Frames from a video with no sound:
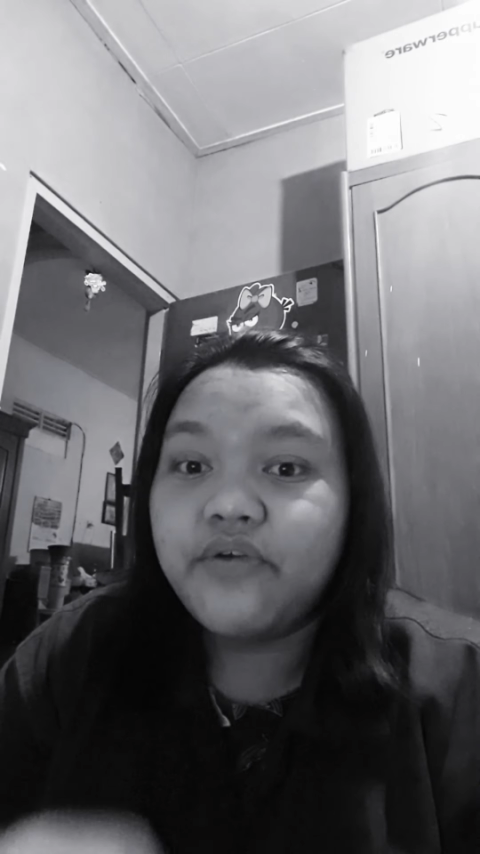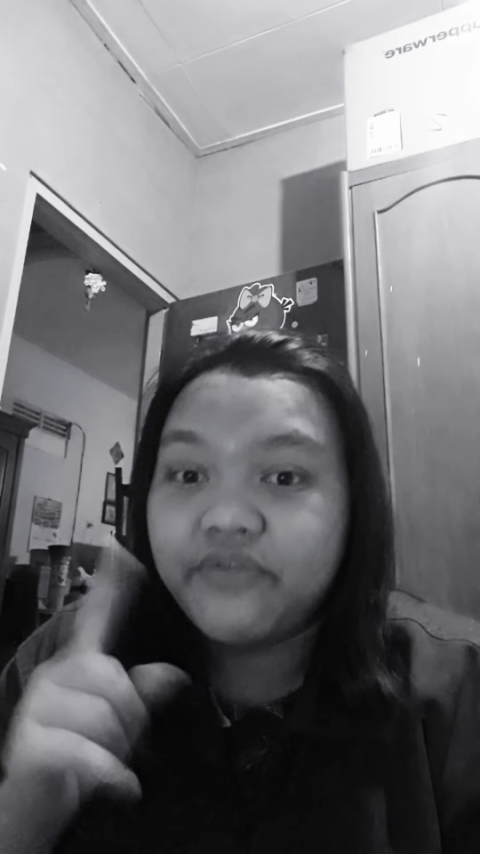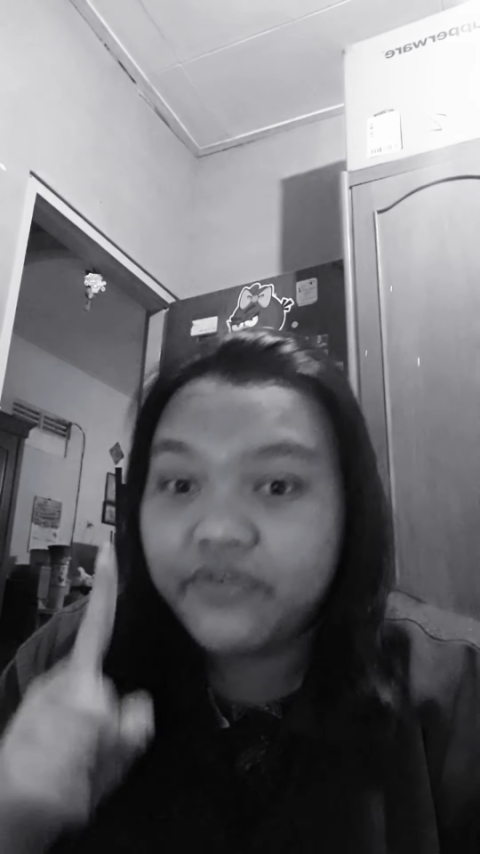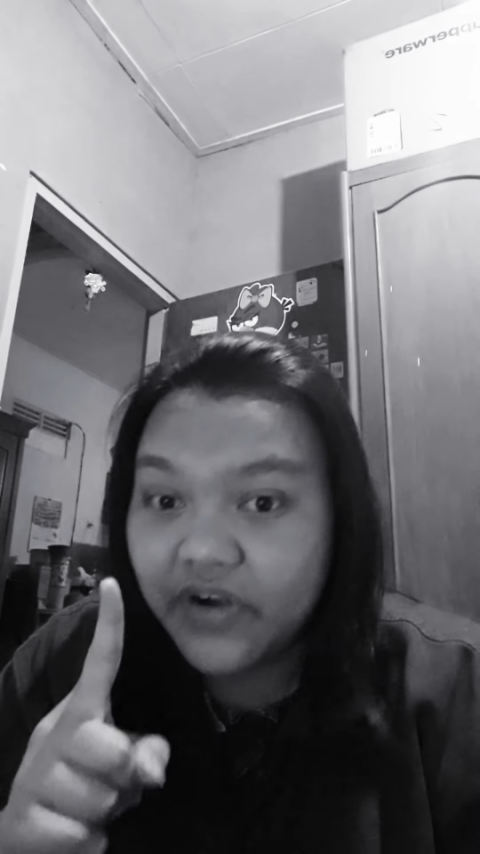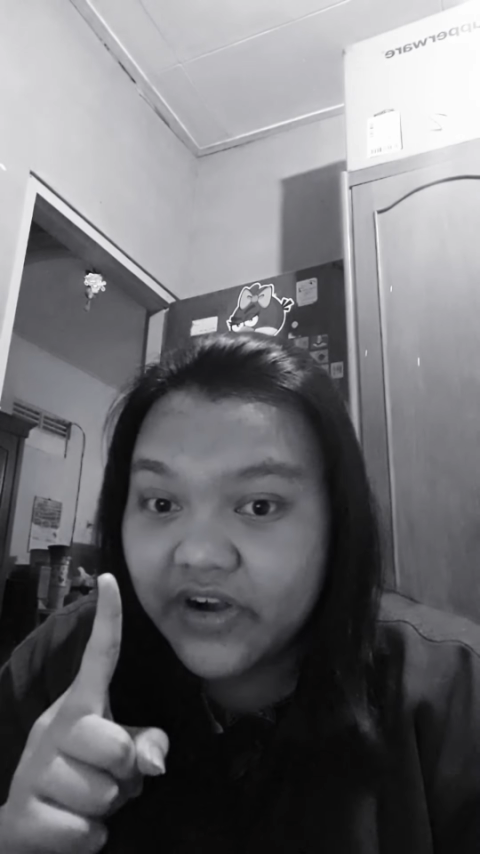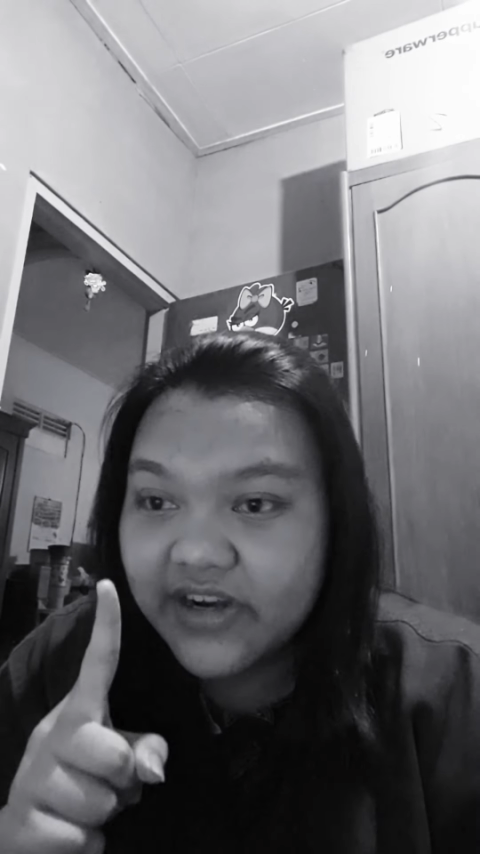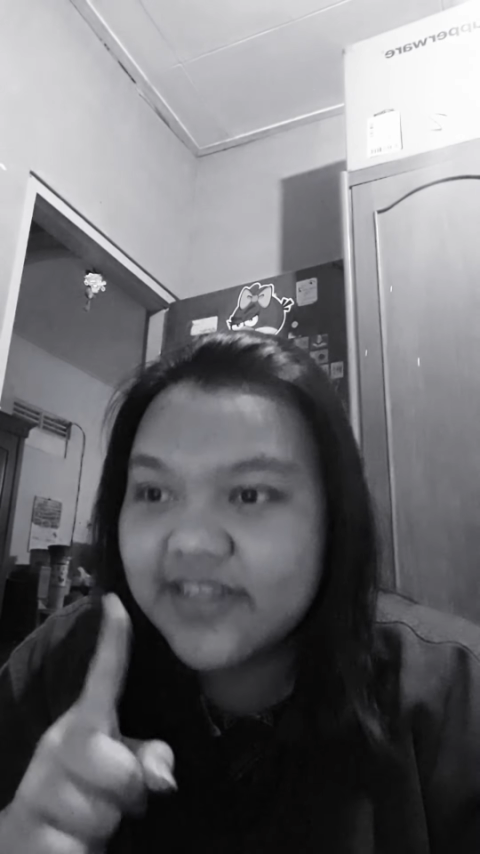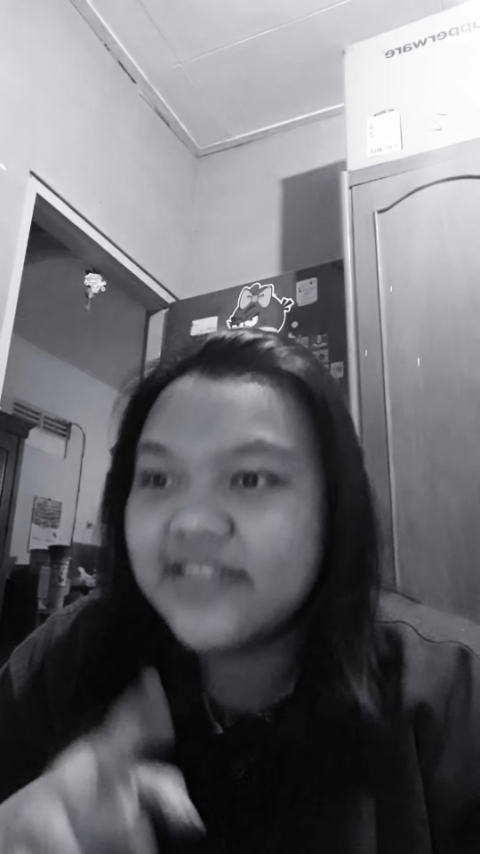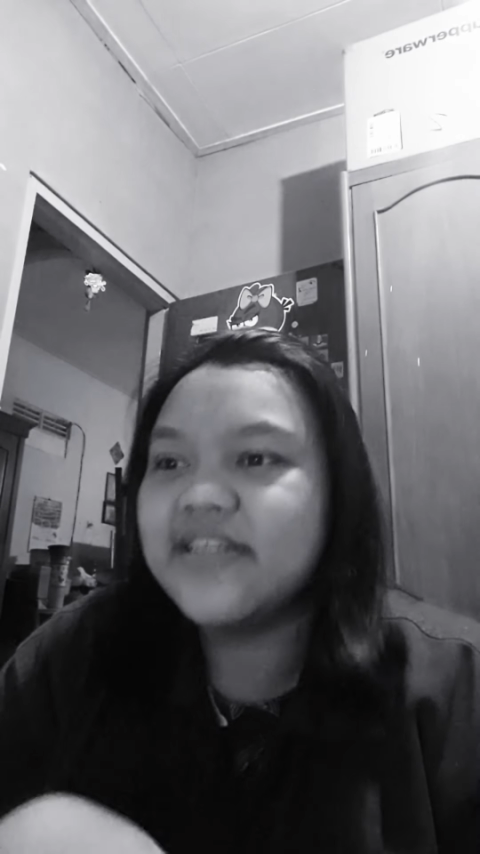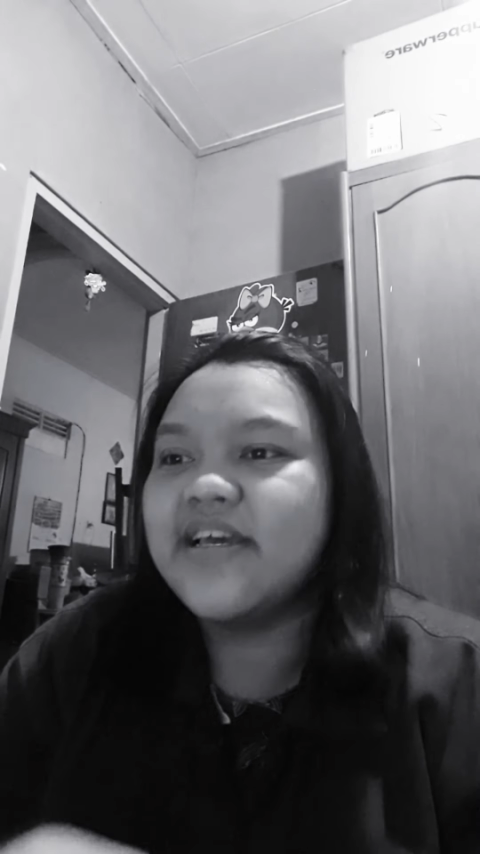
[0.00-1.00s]

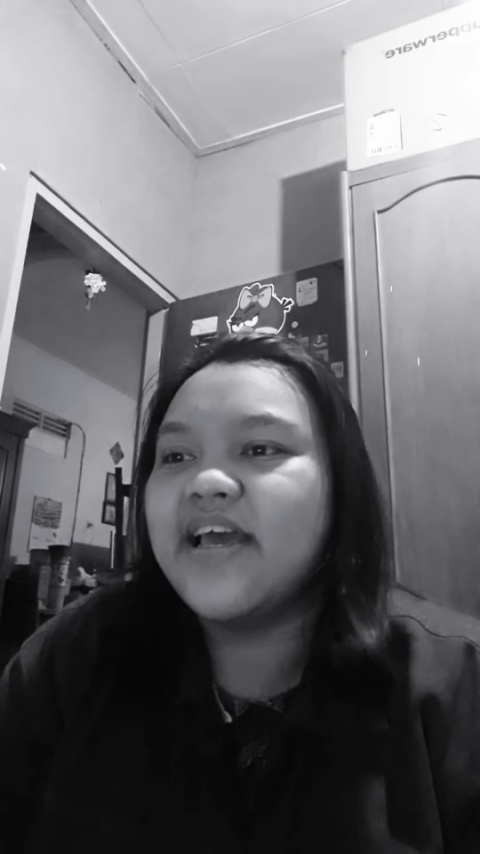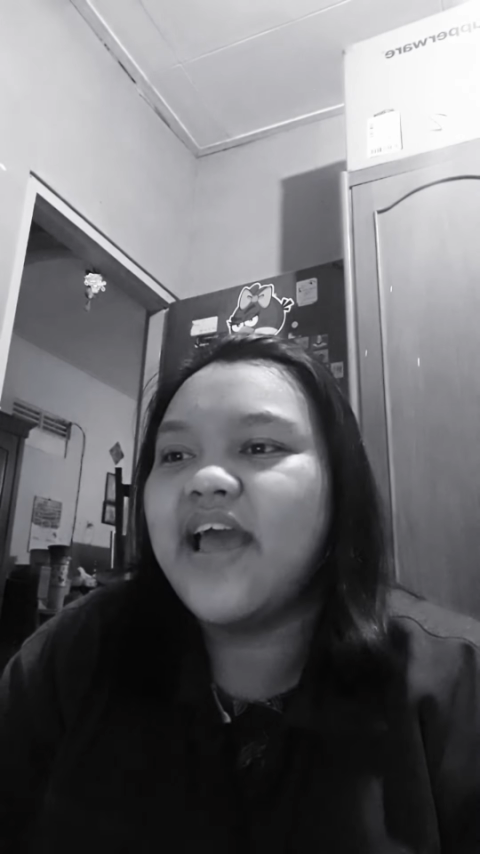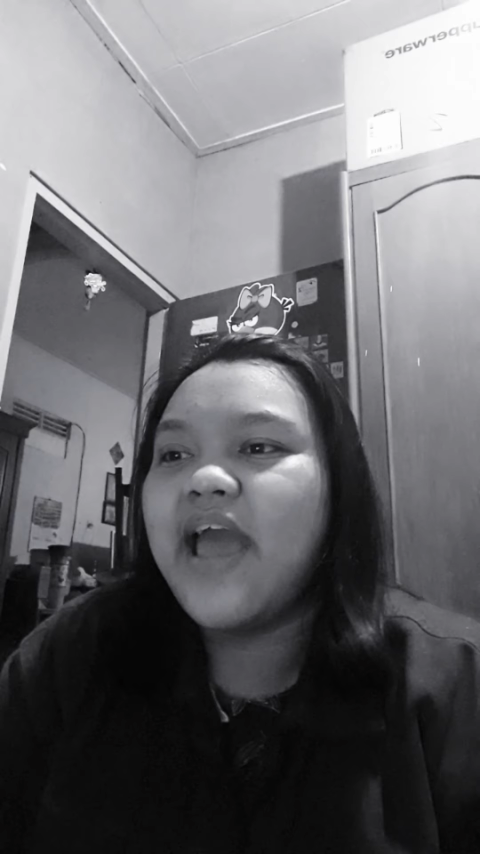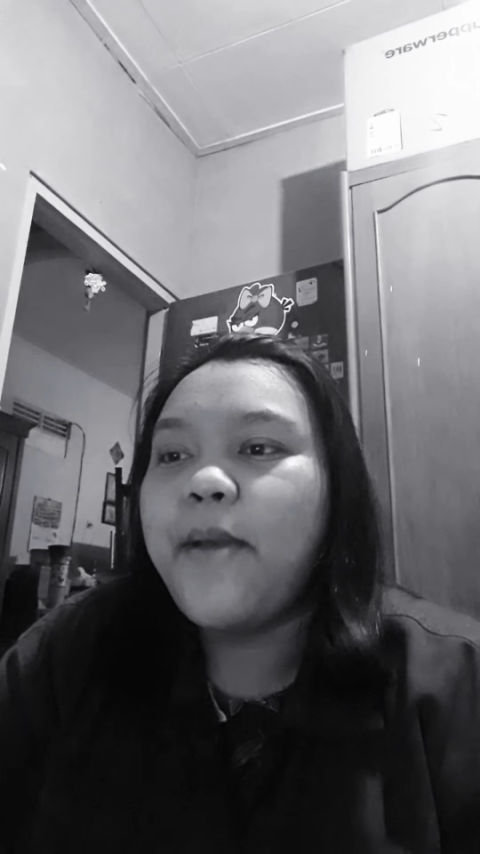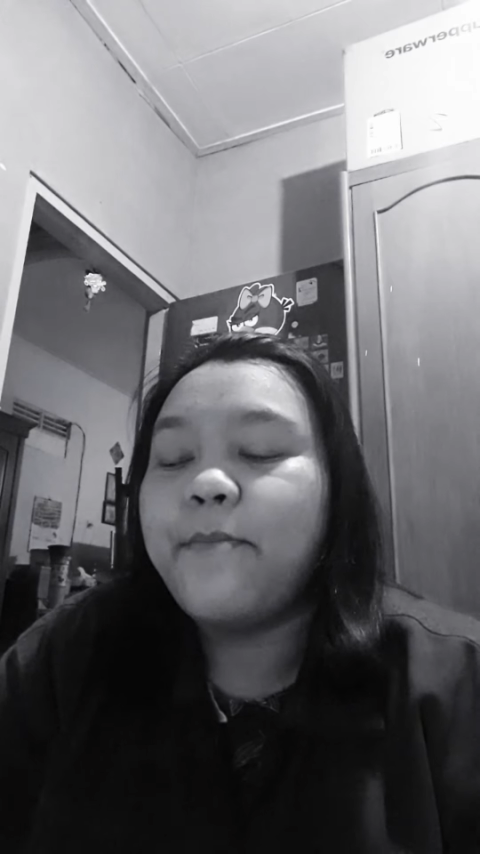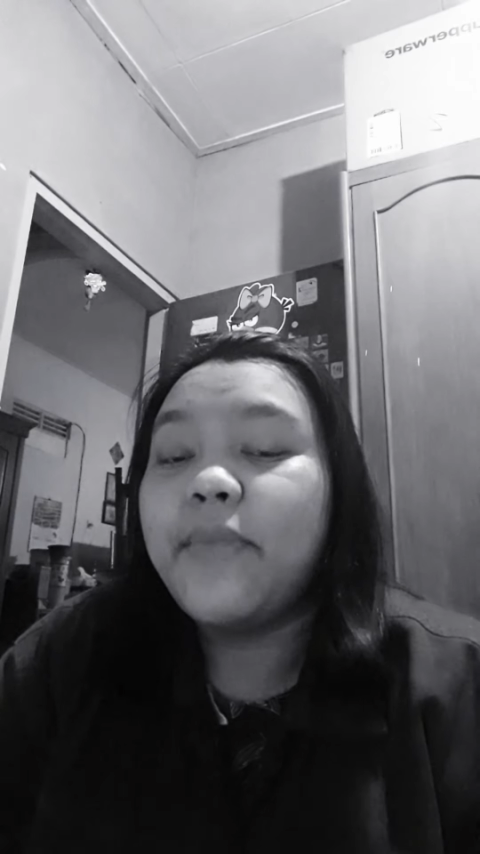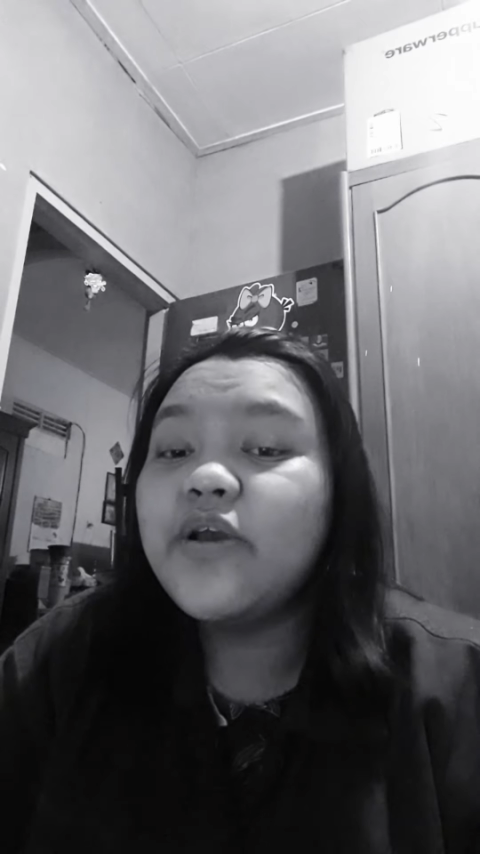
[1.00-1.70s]
First, my